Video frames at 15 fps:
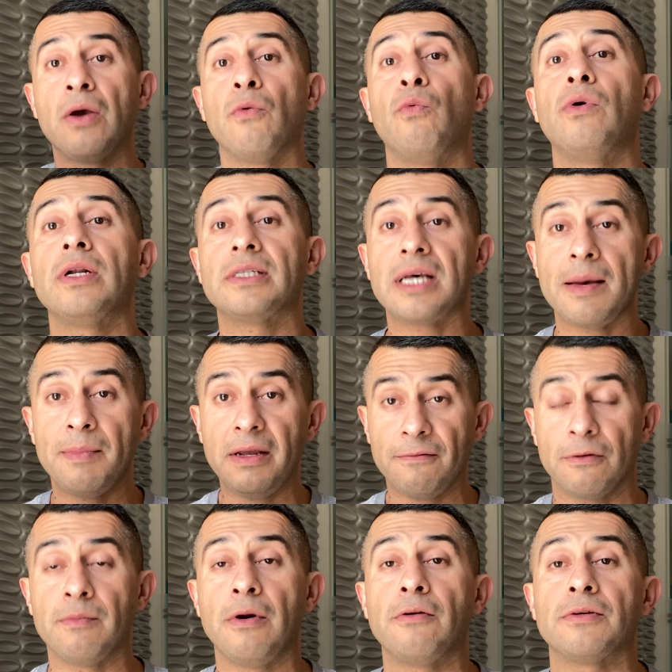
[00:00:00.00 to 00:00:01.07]
What does that mean
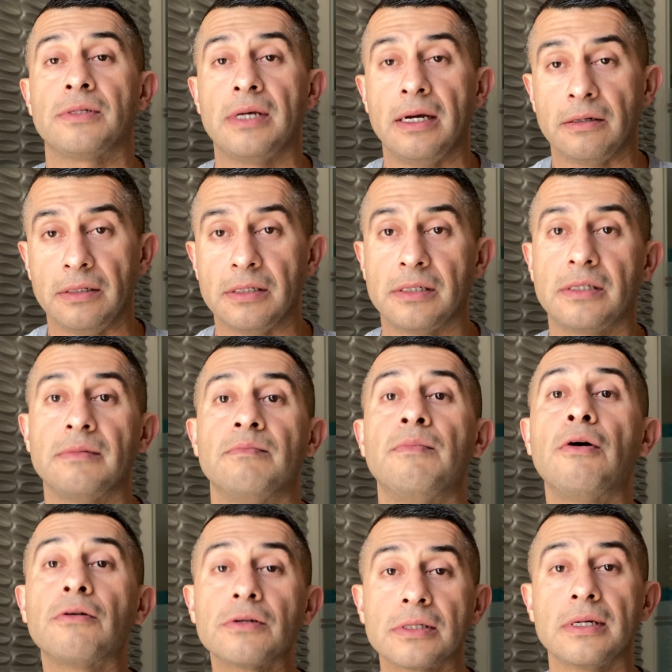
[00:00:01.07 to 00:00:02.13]
for motorcyclists?
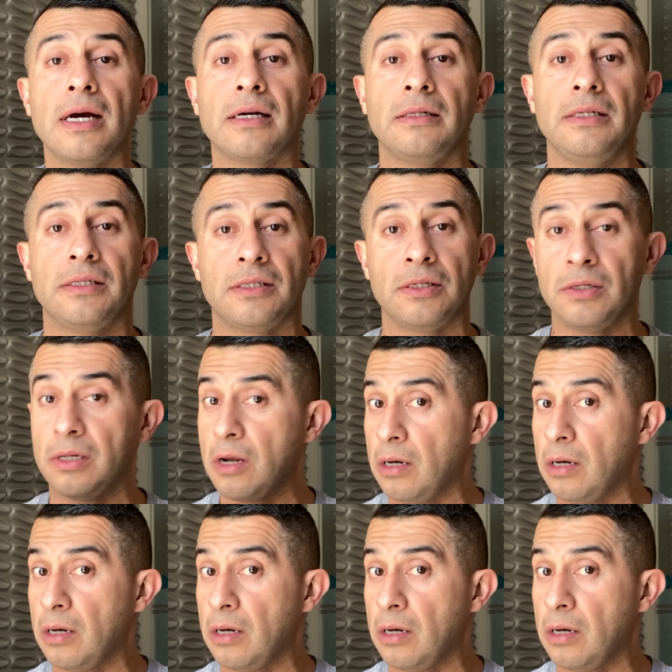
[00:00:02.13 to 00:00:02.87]
Motorcyclists